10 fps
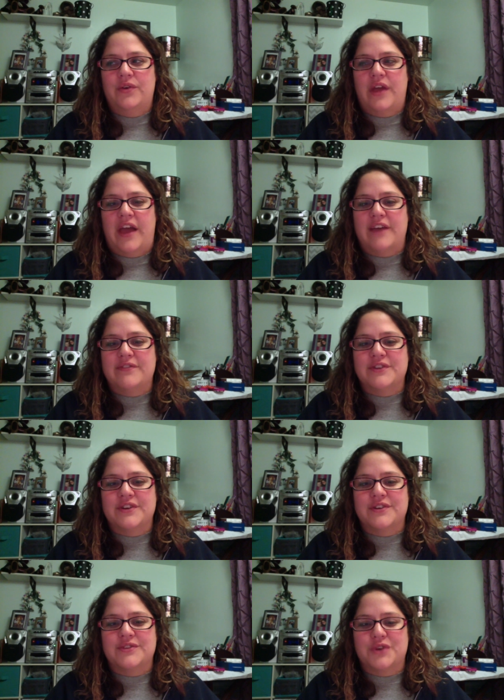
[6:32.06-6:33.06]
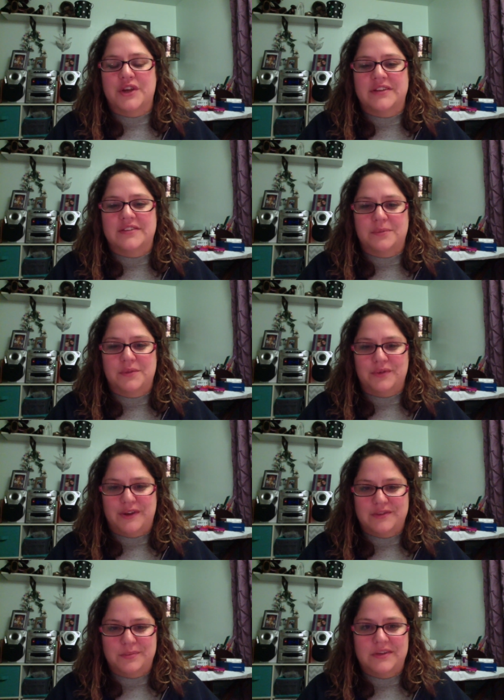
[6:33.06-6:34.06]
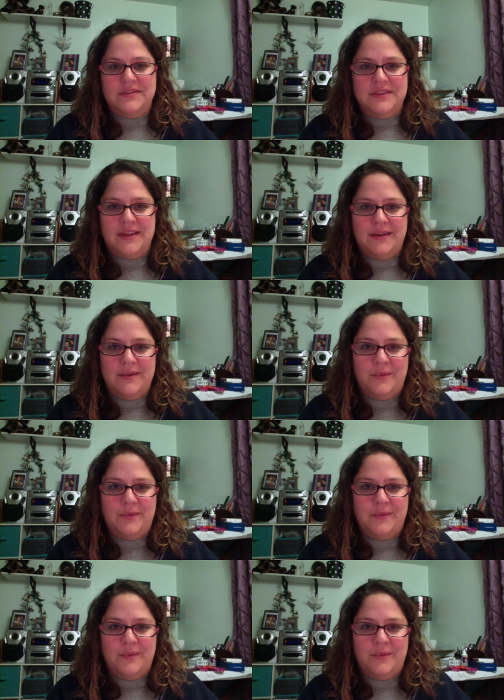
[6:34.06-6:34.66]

after trying some of the recipes that